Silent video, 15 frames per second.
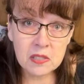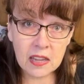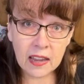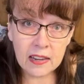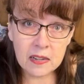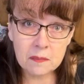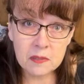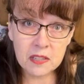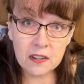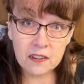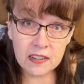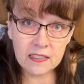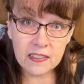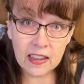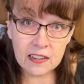and then
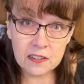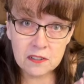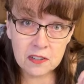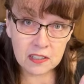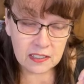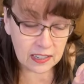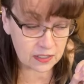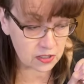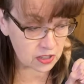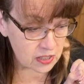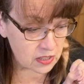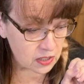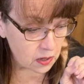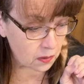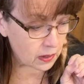it'll take you
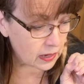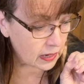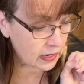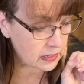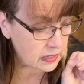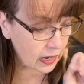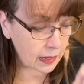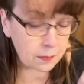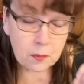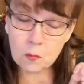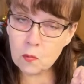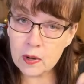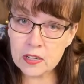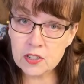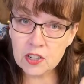to a button where you can
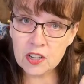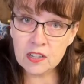push